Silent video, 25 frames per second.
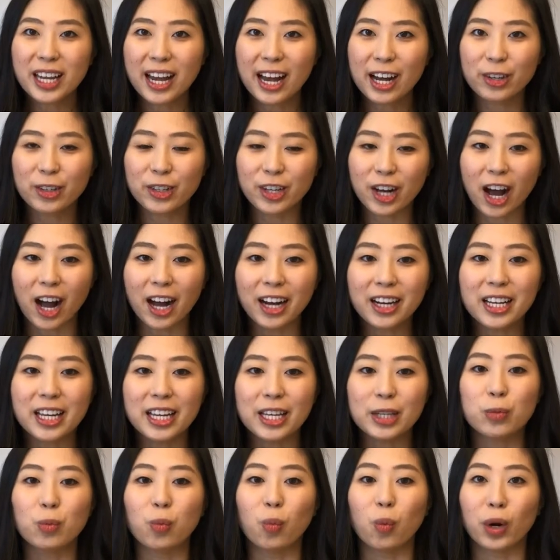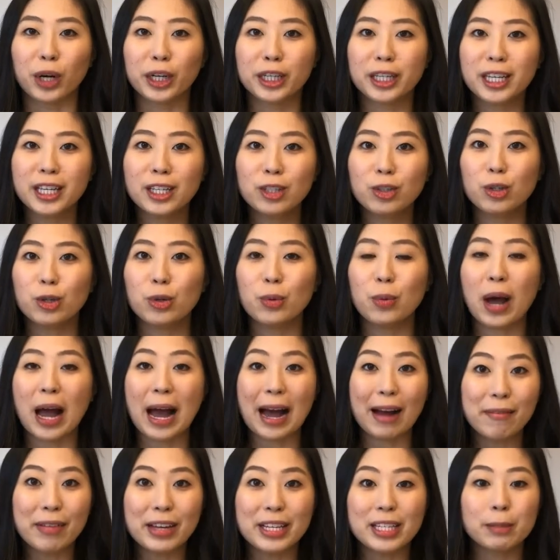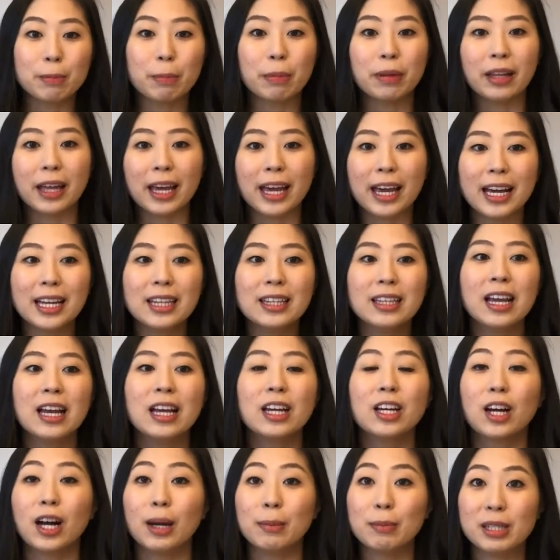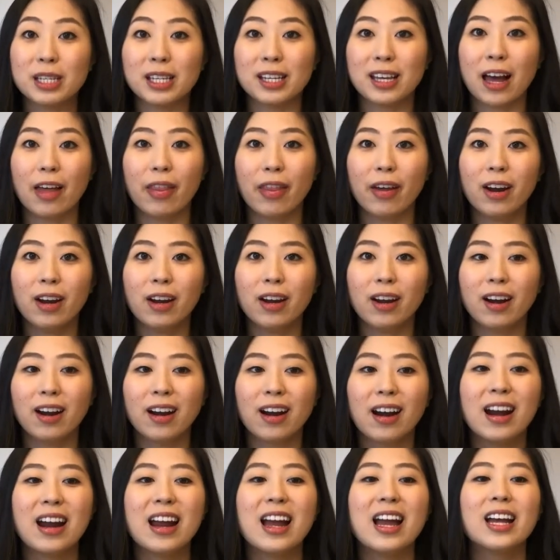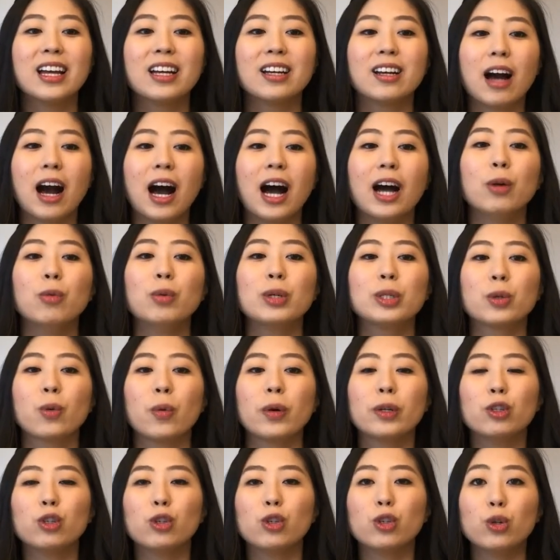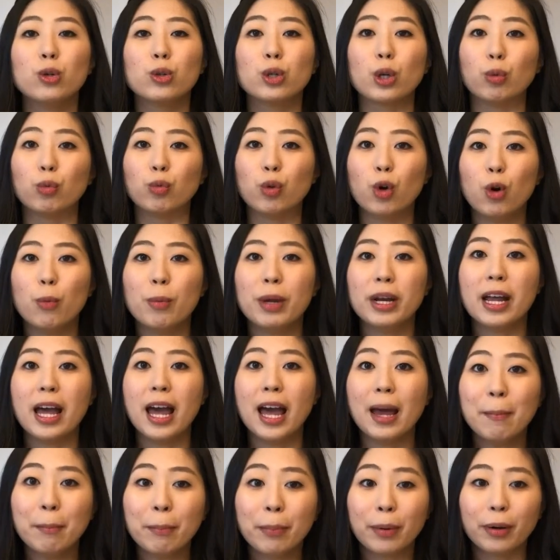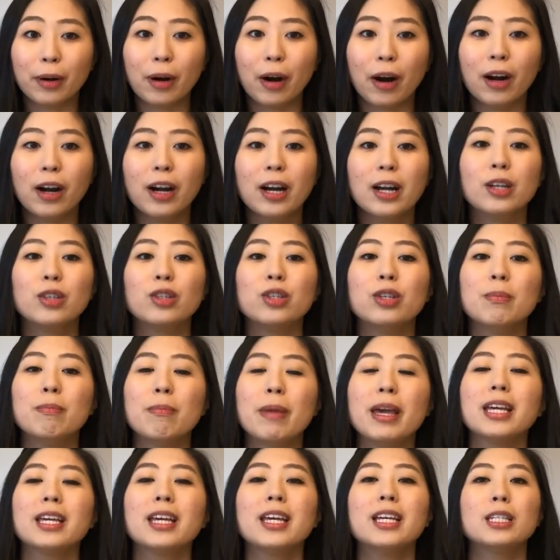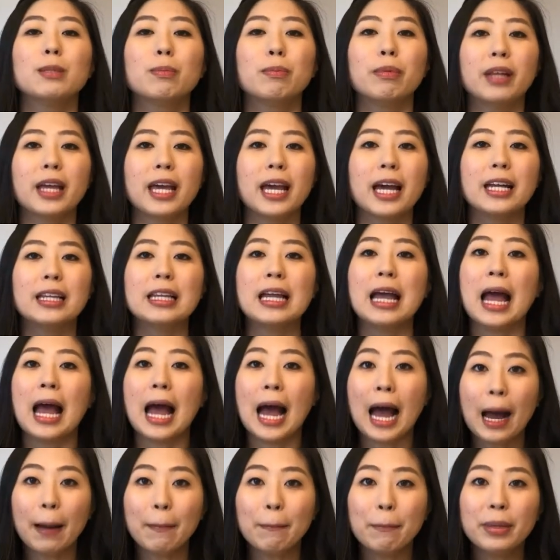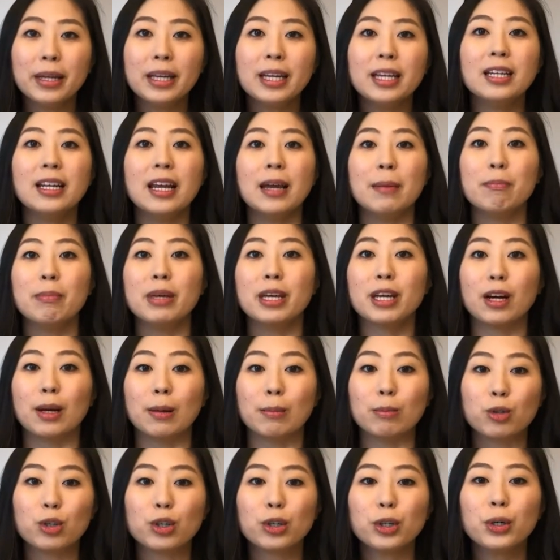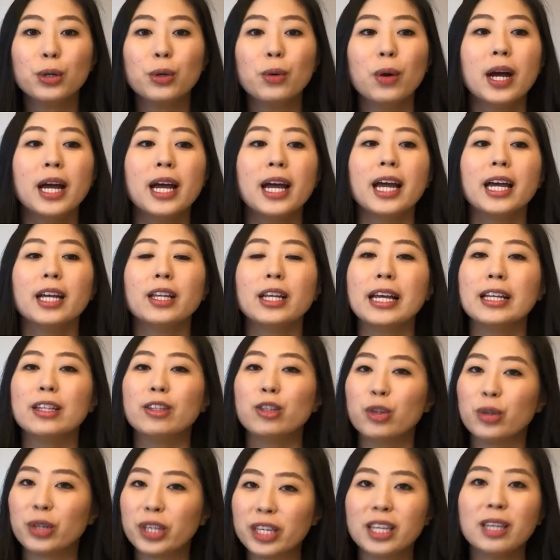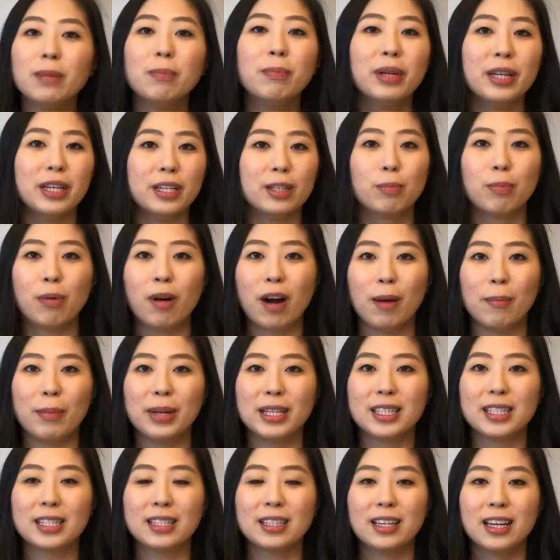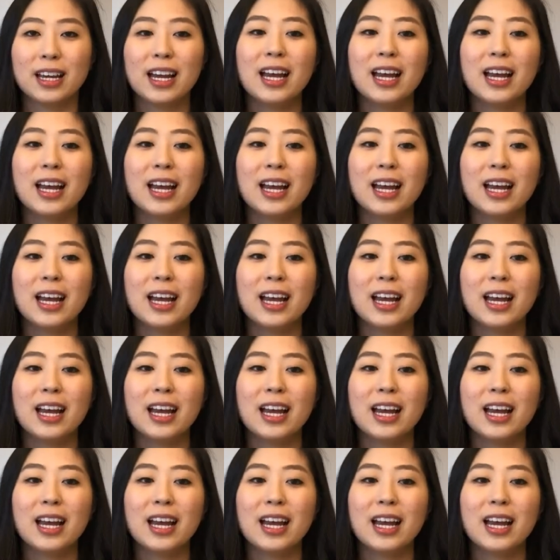how God is working to have his plan come together? God was going to use a Roman emperor to make his plan happen and become true and to keep his promise.